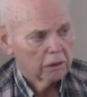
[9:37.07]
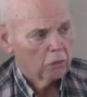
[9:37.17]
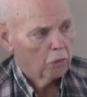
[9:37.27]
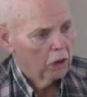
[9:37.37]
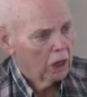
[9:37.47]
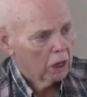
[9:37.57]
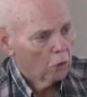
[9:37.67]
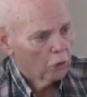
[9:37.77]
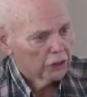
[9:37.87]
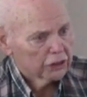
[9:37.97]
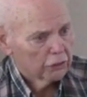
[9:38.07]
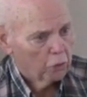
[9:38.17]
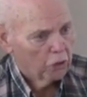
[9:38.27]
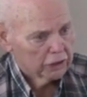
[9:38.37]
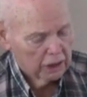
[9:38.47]
according to
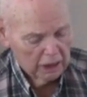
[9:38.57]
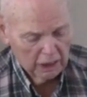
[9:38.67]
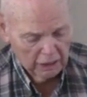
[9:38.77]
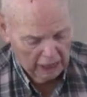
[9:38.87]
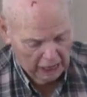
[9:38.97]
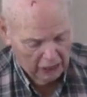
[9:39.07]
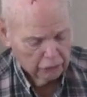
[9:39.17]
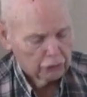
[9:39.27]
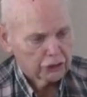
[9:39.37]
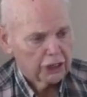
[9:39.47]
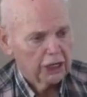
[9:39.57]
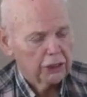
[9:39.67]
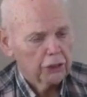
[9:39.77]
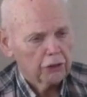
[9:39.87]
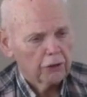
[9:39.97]
what I
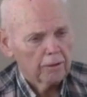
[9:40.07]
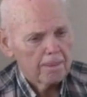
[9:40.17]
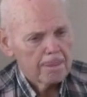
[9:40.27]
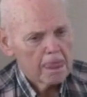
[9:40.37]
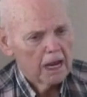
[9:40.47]
understand here,